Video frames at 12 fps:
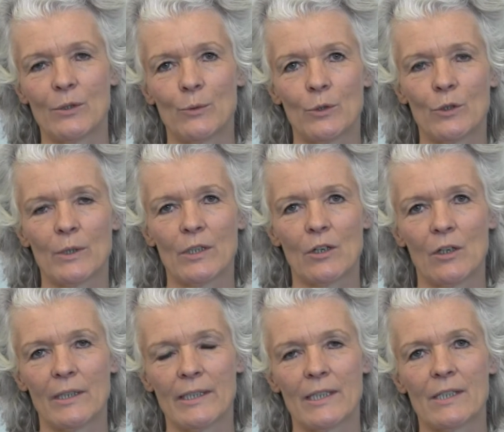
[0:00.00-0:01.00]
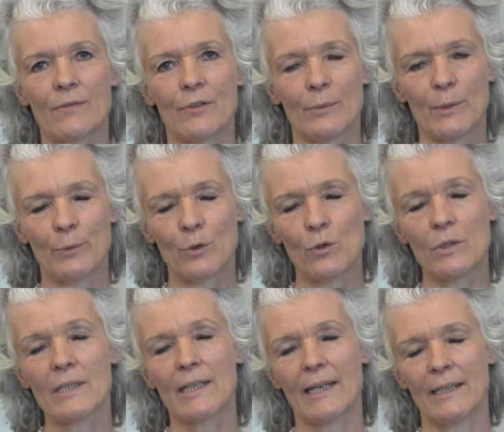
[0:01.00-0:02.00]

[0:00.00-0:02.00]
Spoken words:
to work with colleagues from abroad